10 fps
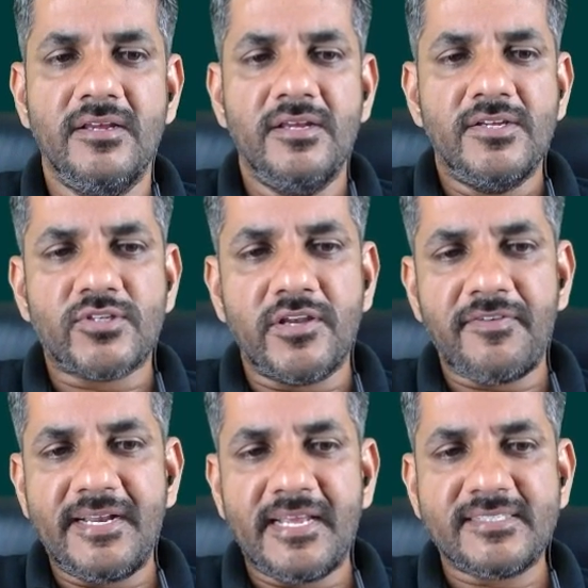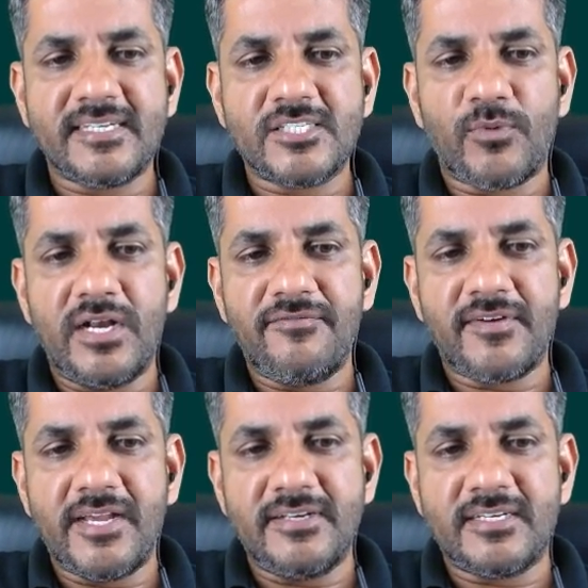So, if I take
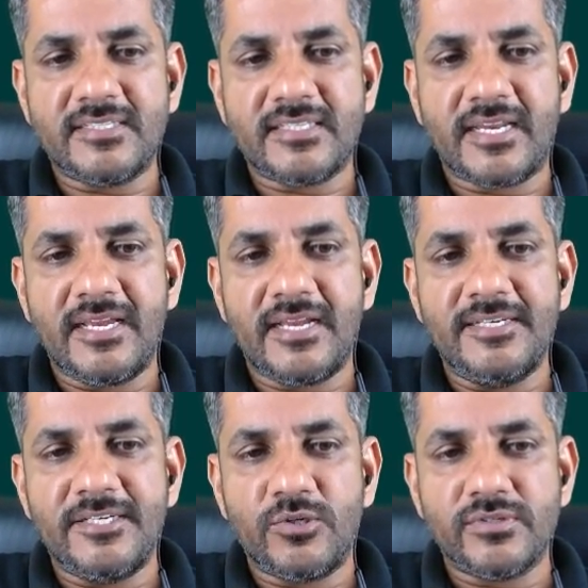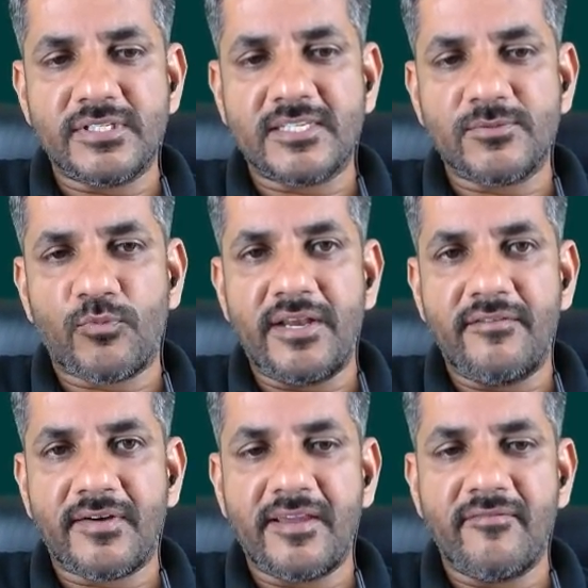6.5, it is 3 into
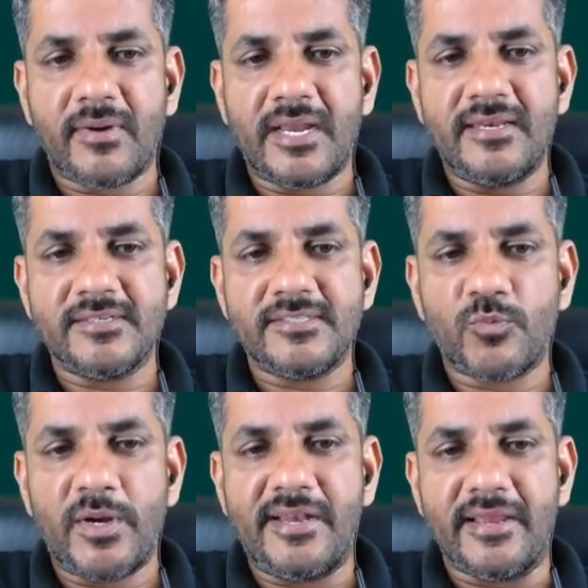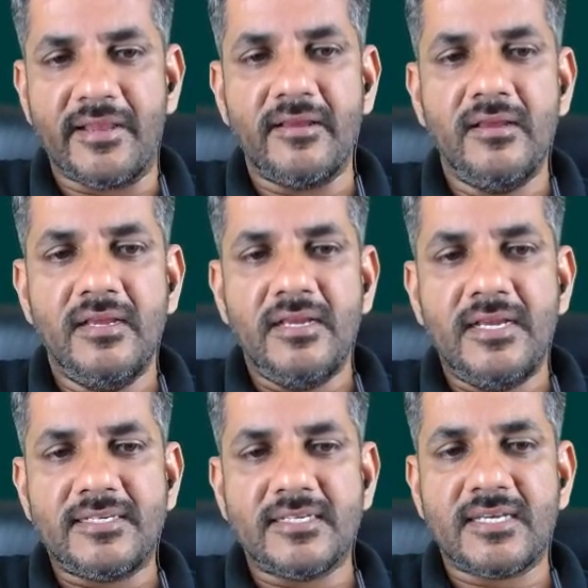6.5 minus 20.
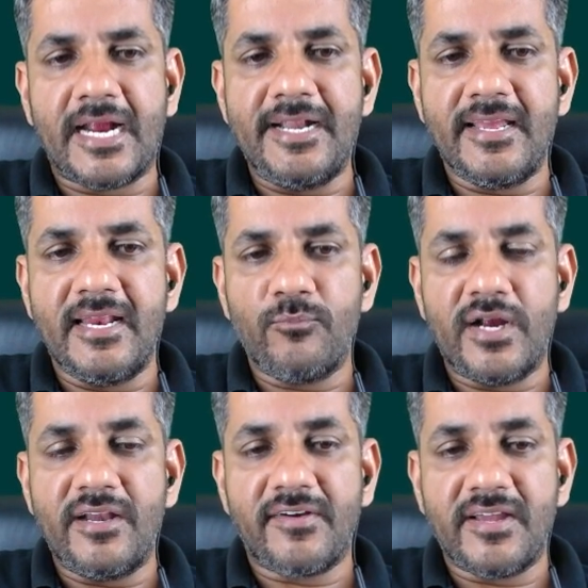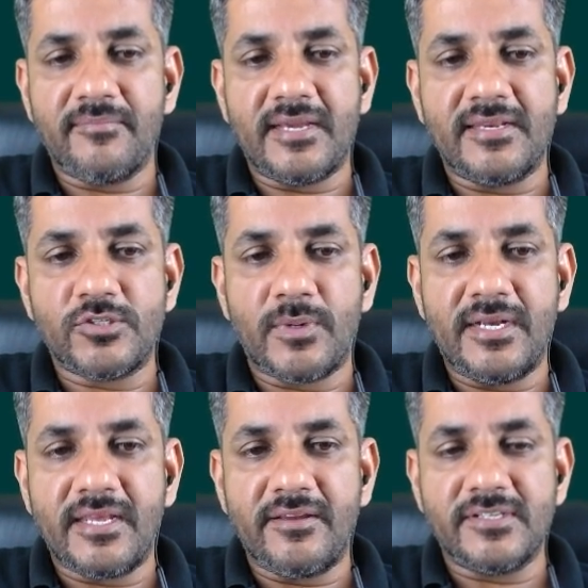It is 19.5 minus
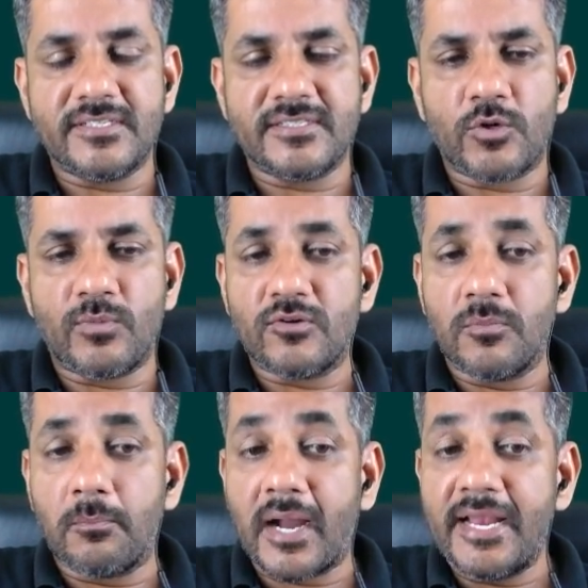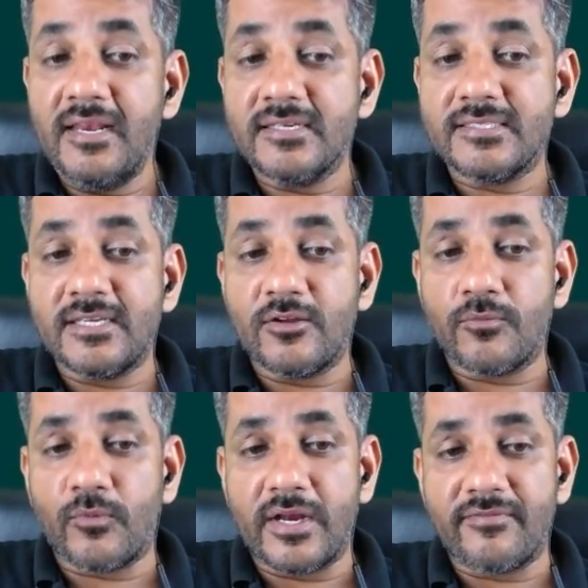20, which is equal to minus
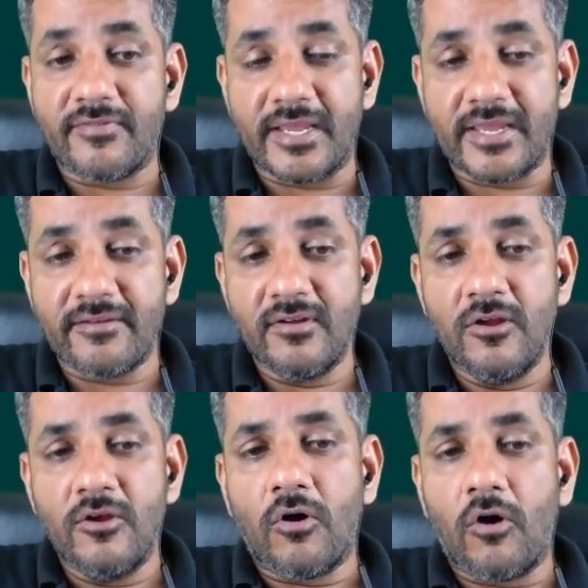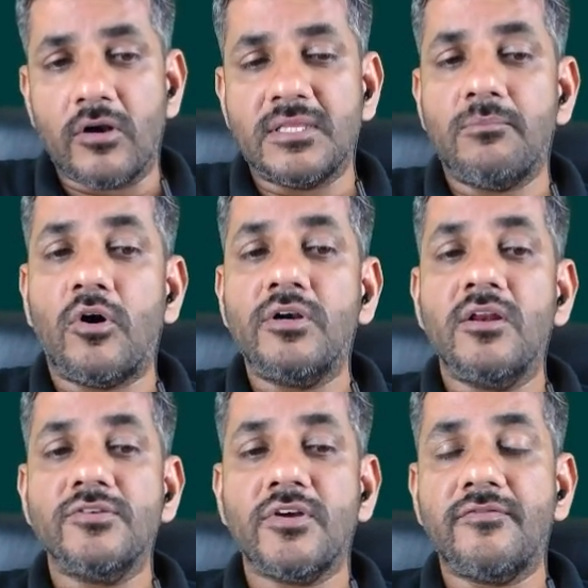0.5, or the
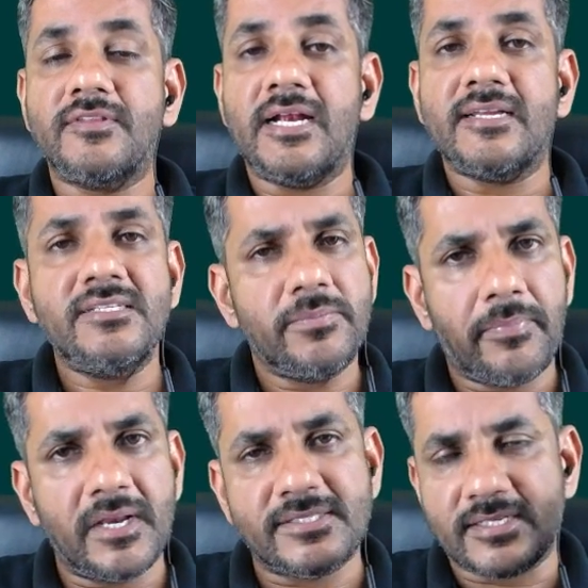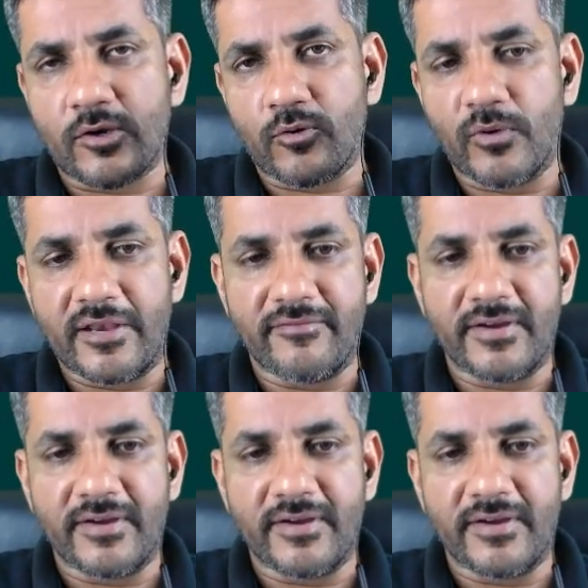modulus of that is plus 0.5.